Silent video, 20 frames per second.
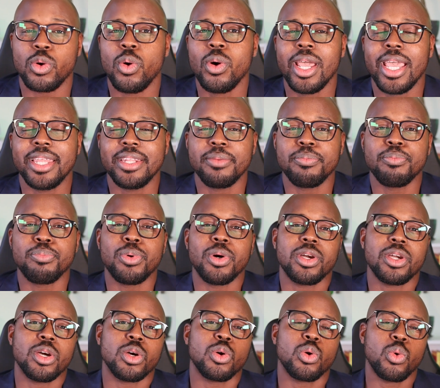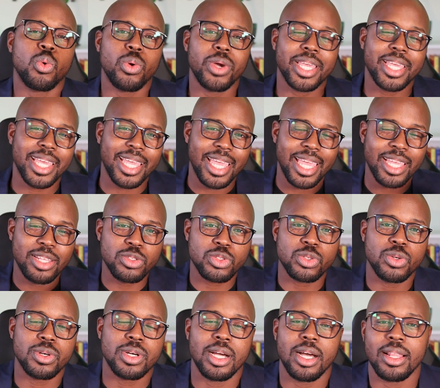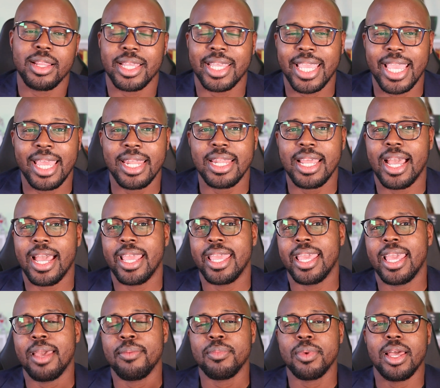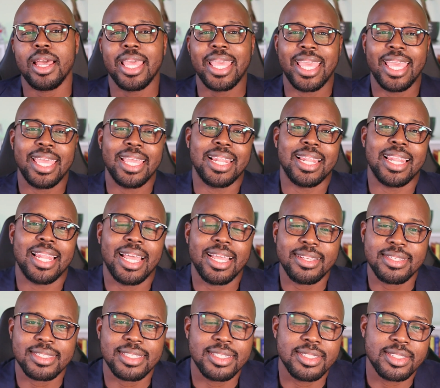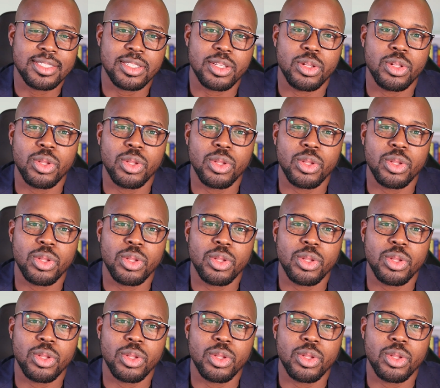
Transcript: go ahead and book a quick intro call. Again, I am a licensed